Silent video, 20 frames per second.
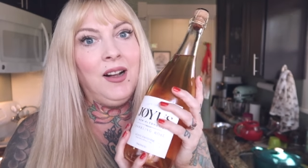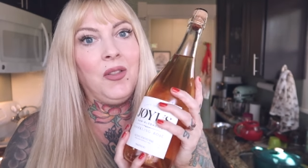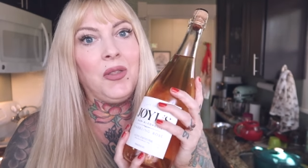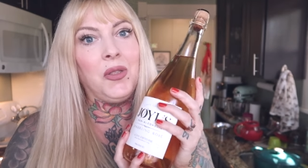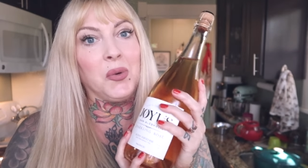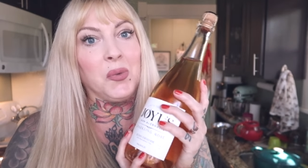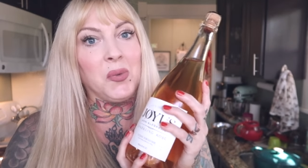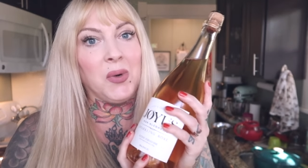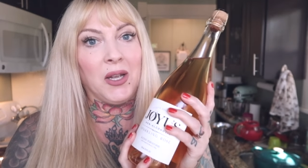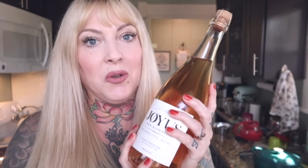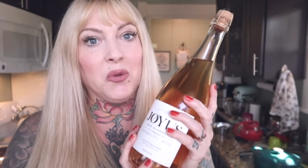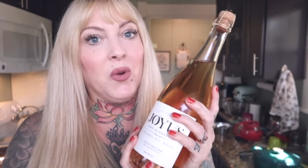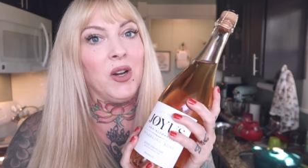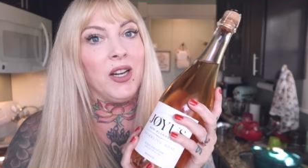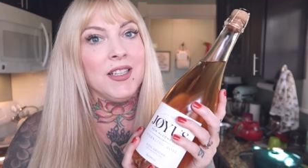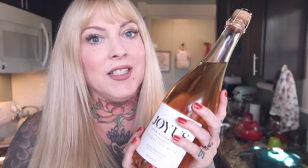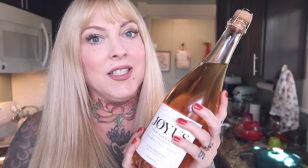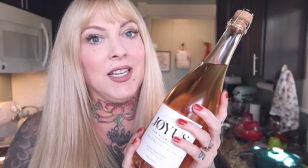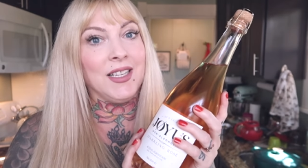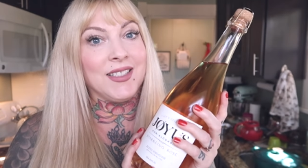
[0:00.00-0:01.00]
The red
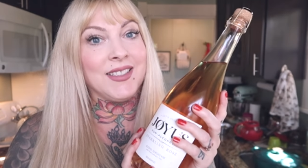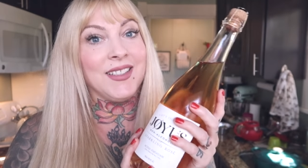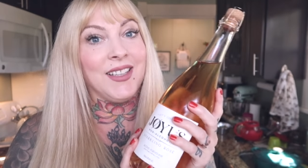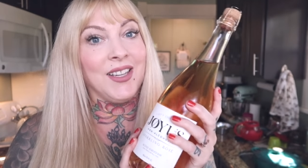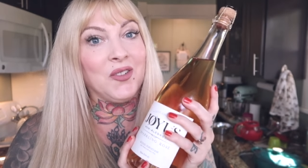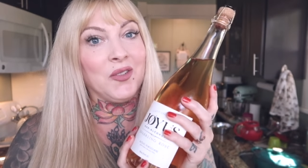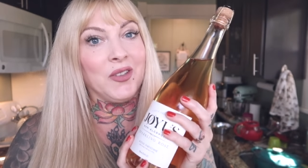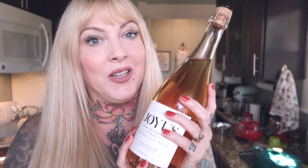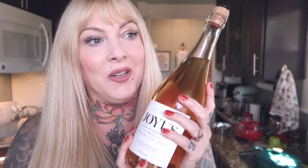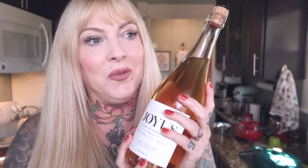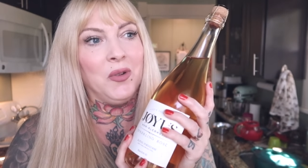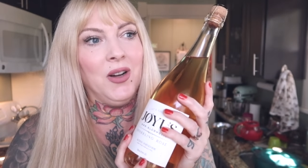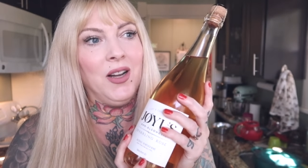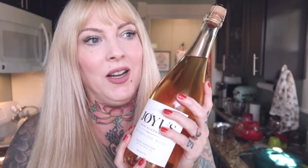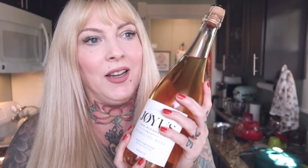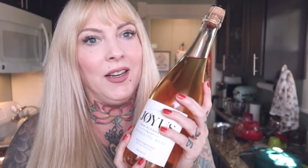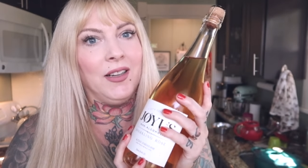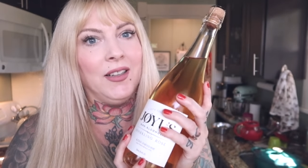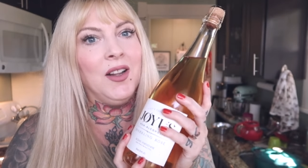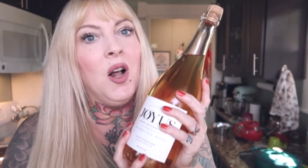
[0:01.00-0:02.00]
wine tastes like red
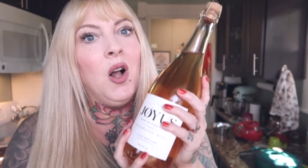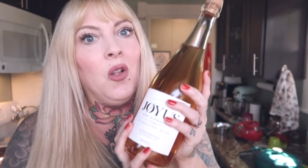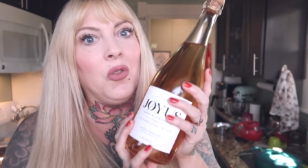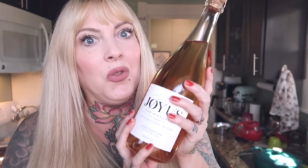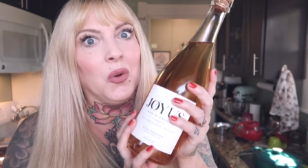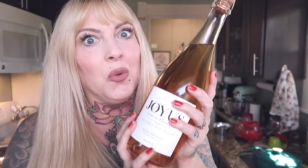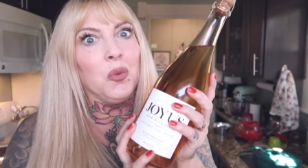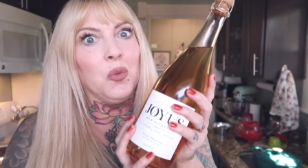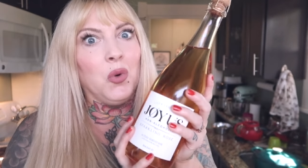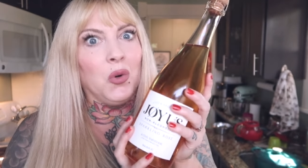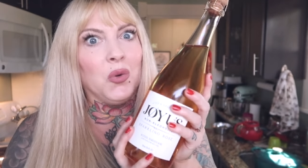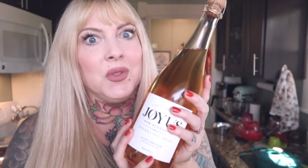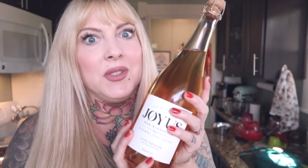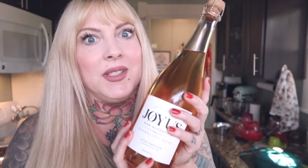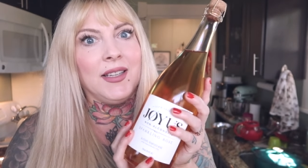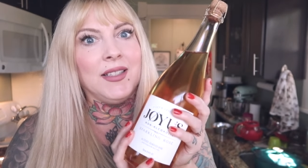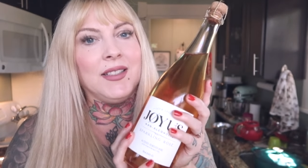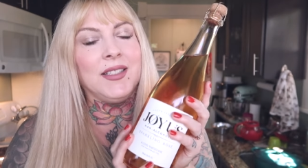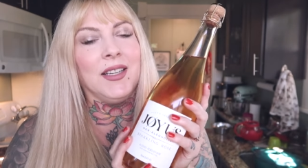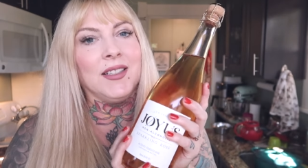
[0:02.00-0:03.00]
wine the
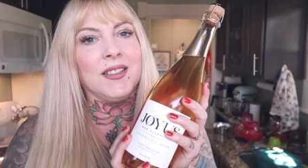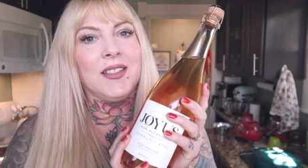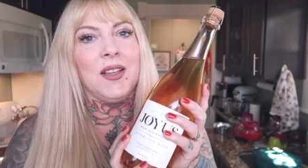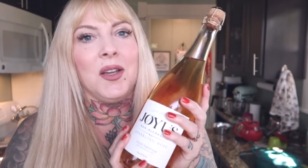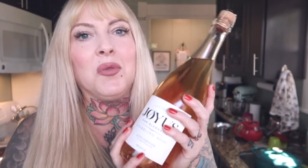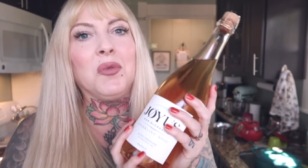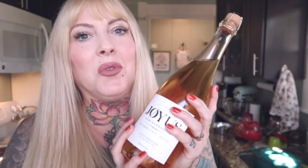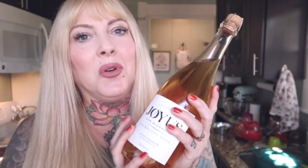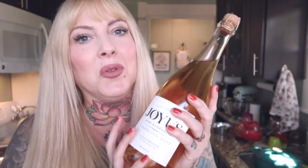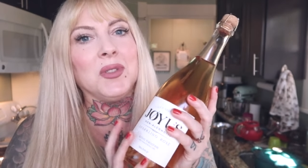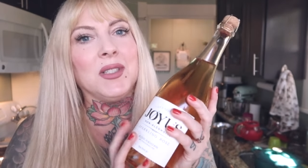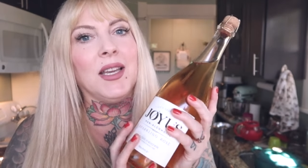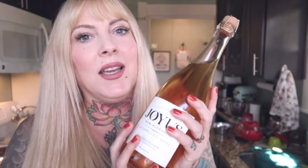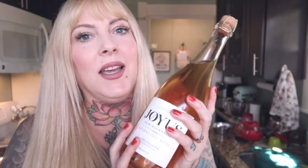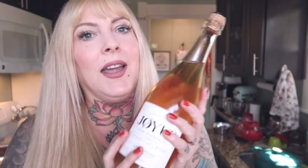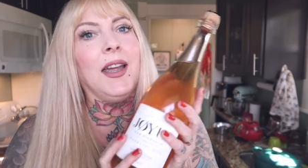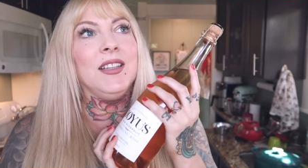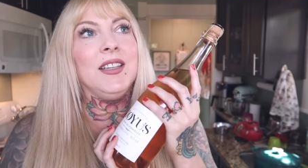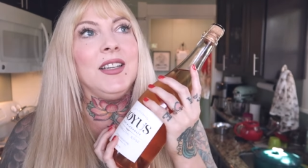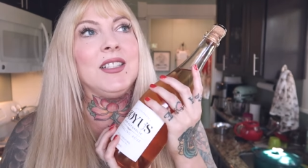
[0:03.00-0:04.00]
rosé tastes like rosé.